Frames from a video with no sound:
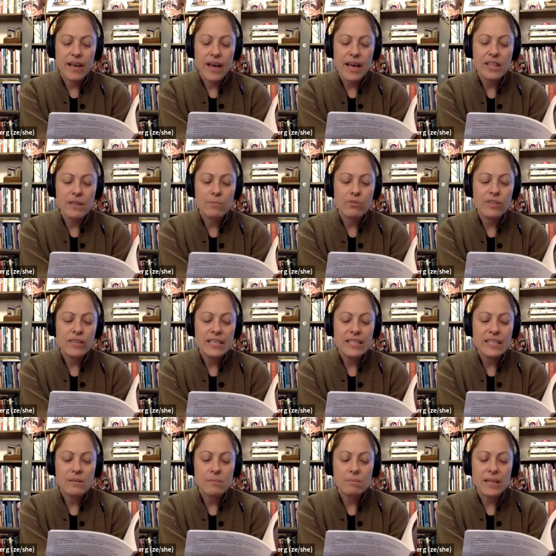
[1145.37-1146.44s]
and the
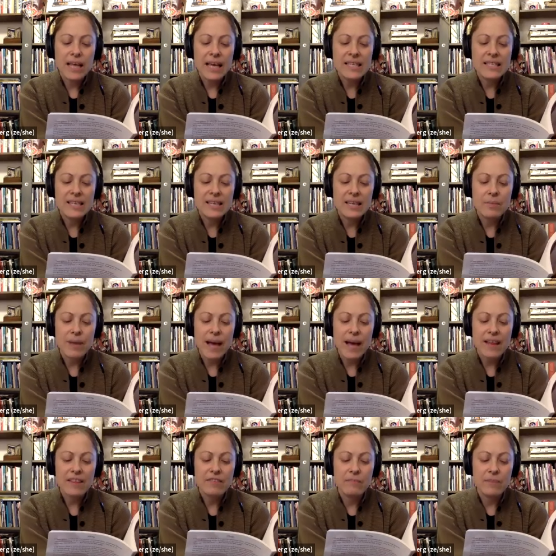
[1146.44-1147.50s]
priest blessed it in a
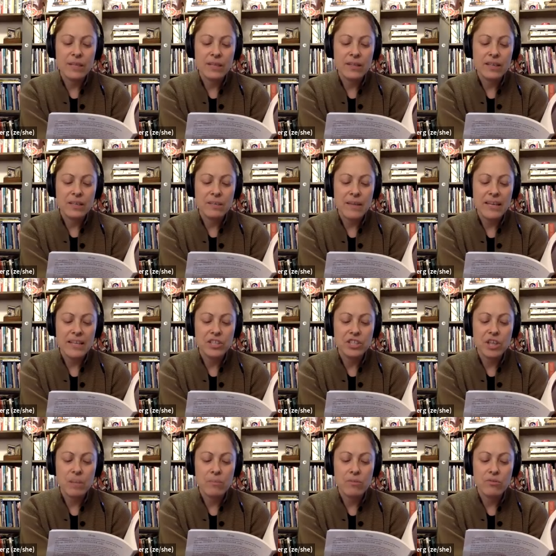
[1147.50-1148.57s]
bath of milk and made it
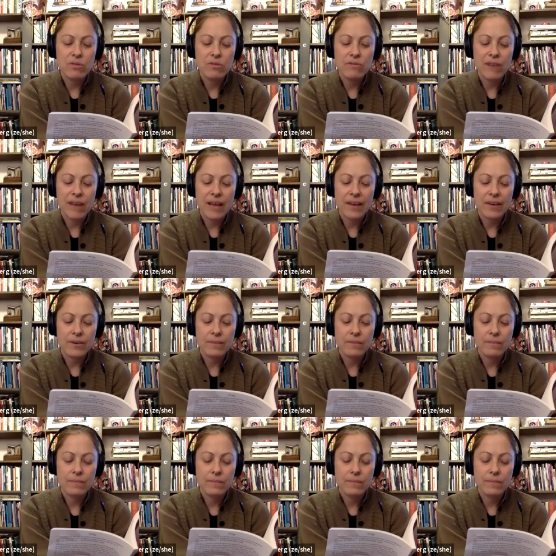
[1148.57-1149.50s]
jump through the fire.